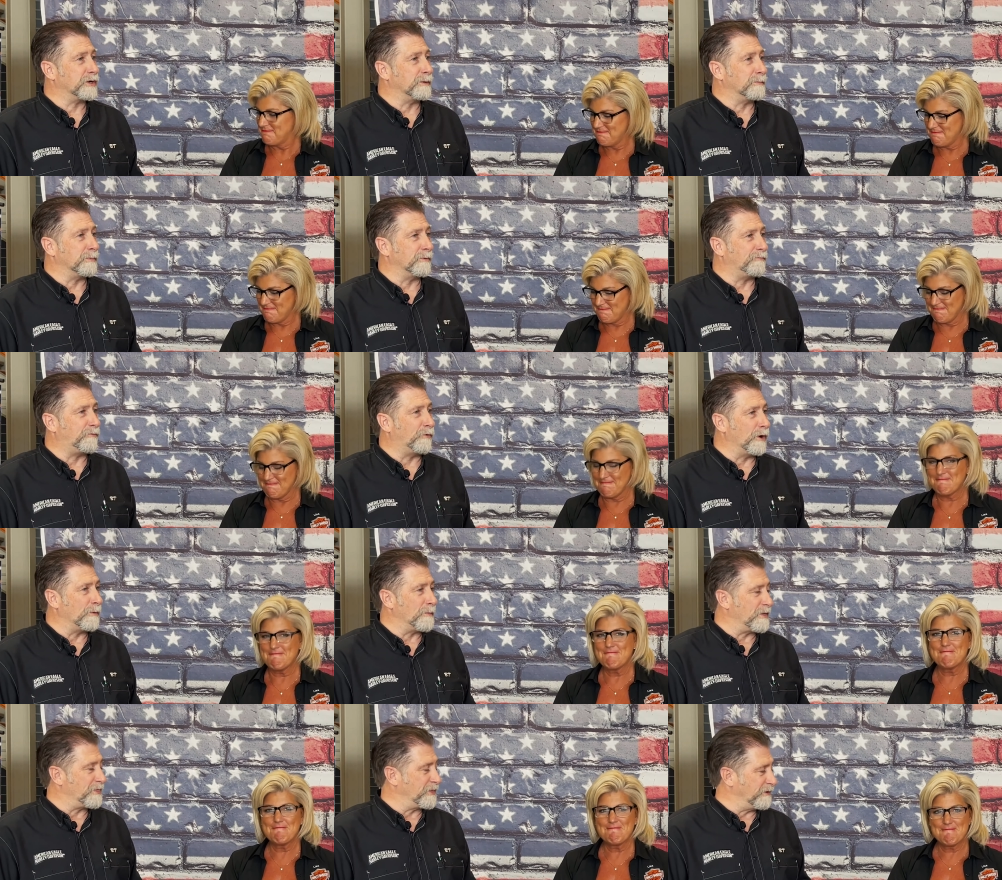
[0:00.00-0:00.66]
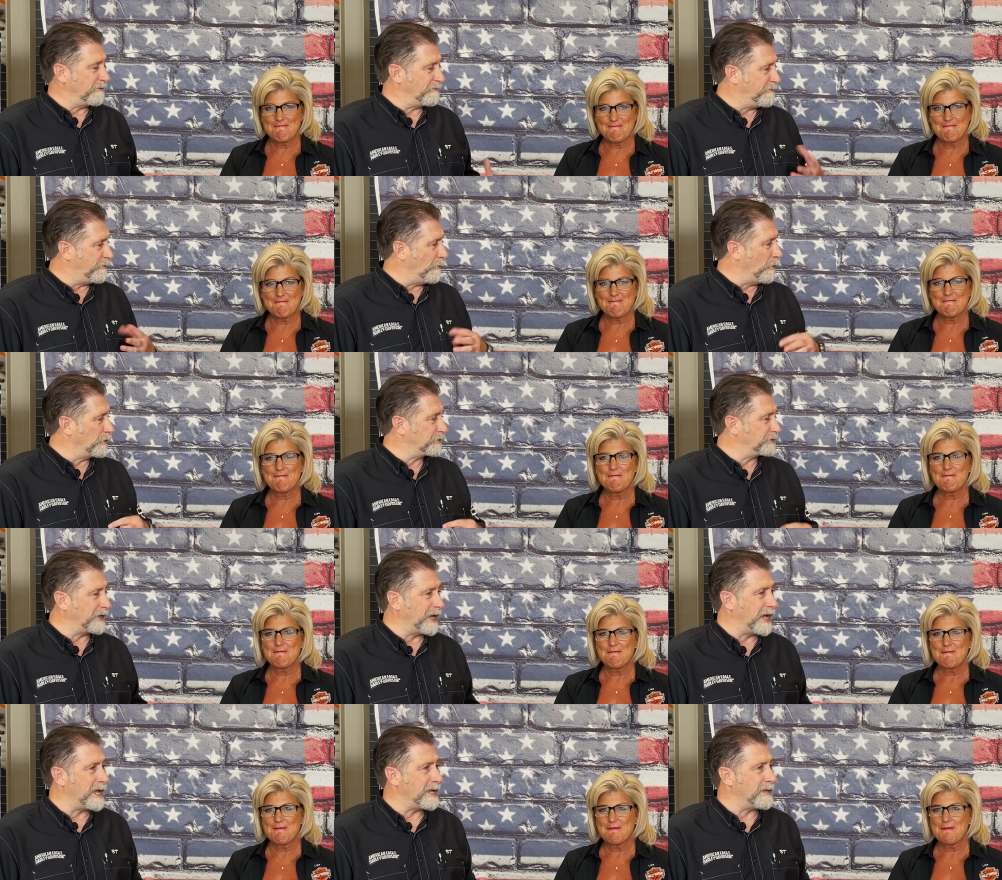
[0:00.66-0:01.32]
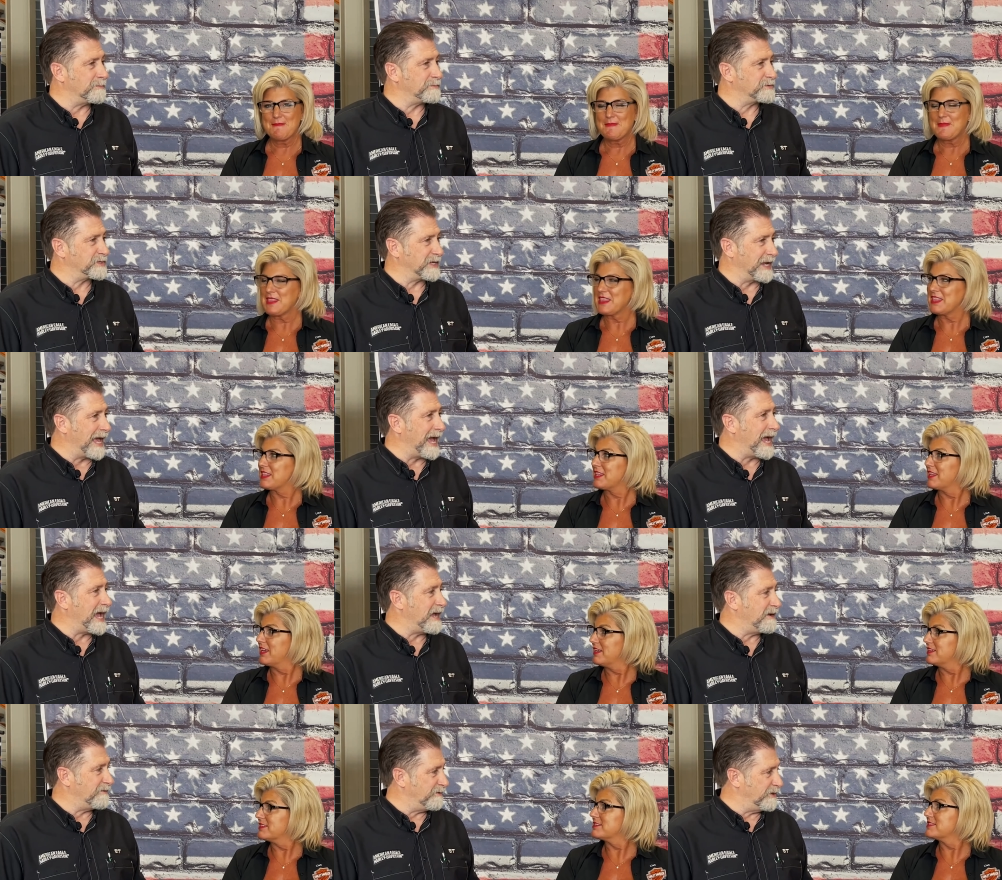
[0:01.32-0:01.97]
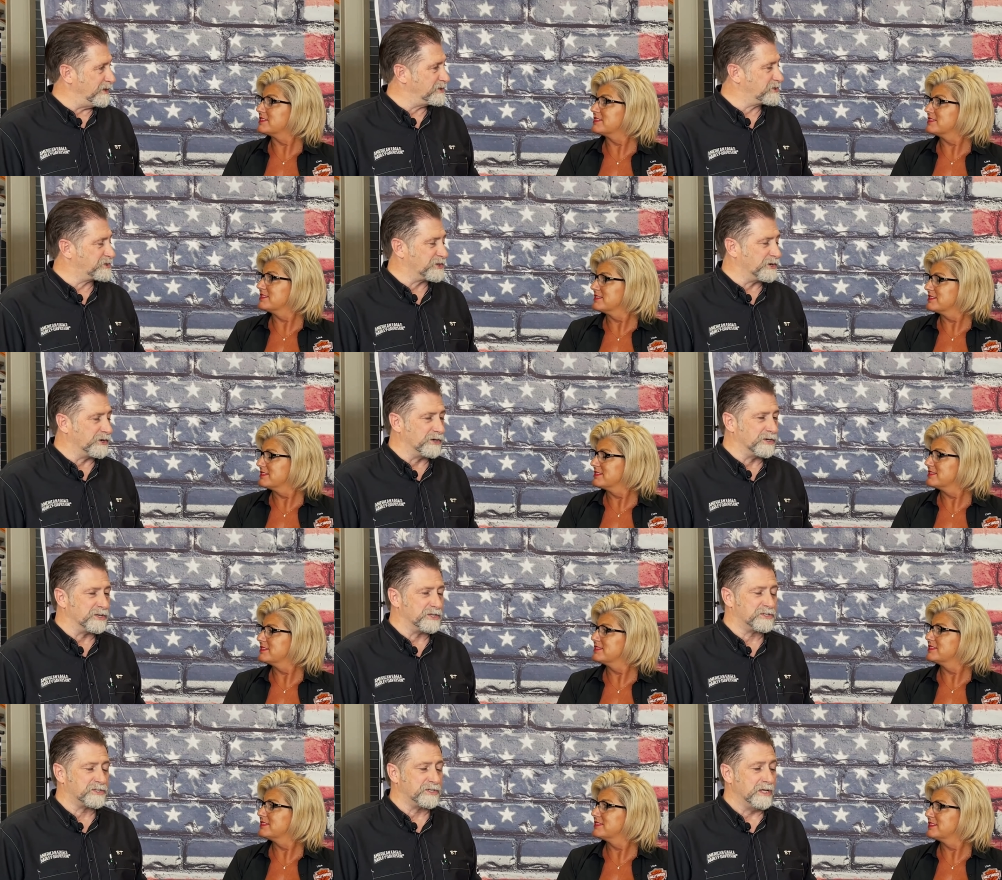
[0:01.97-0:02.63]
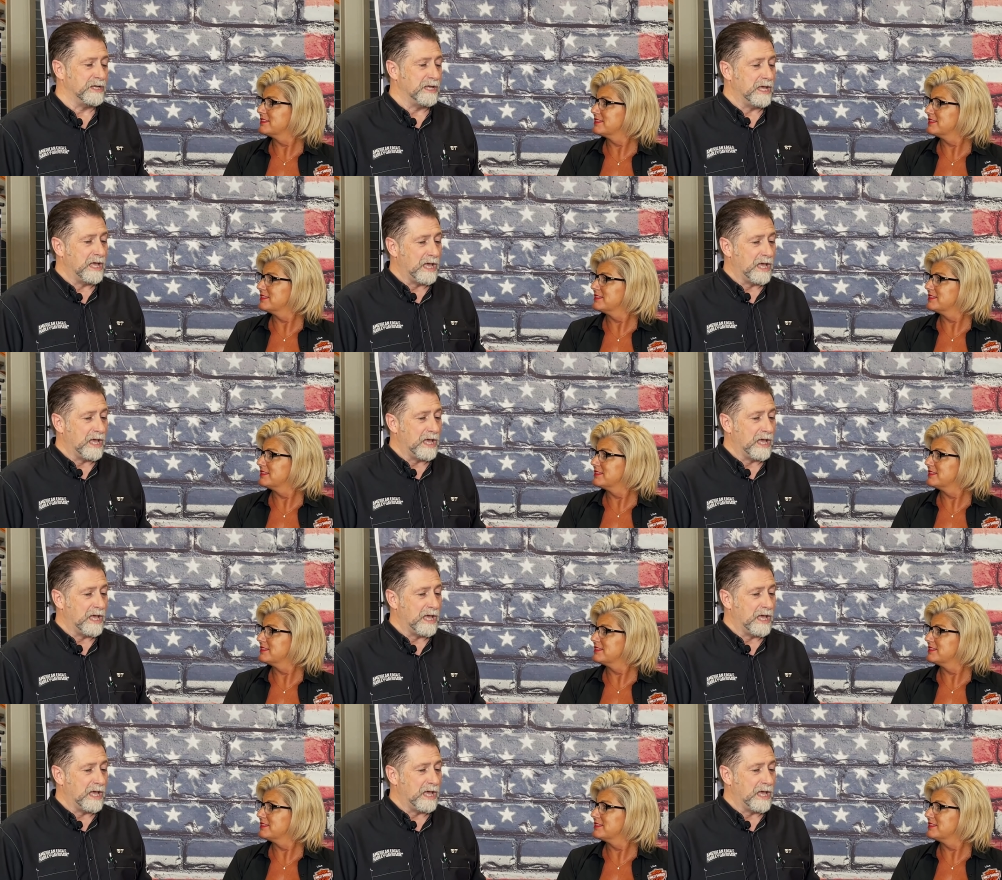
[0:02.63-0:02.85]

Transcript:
Speaker 1: gonna perform I think four times live yes. in Sturgis.